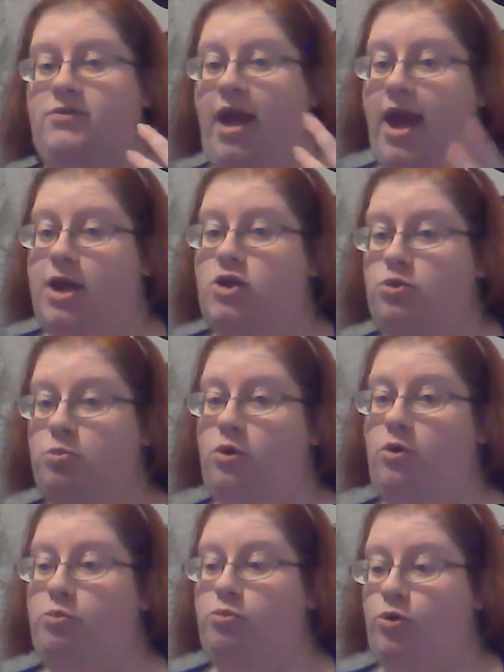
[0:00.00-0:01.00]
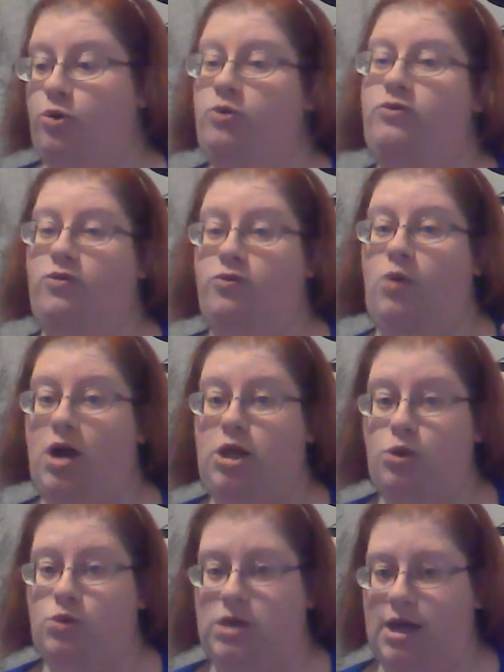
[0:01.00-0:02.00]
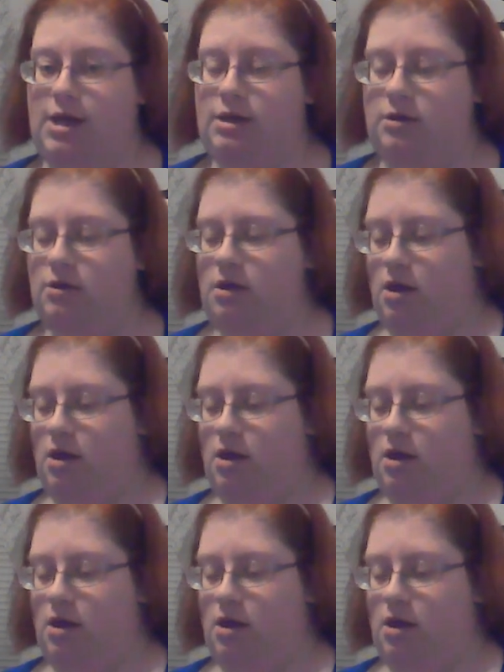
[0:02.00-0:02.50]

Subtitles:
tangible proof of what you did,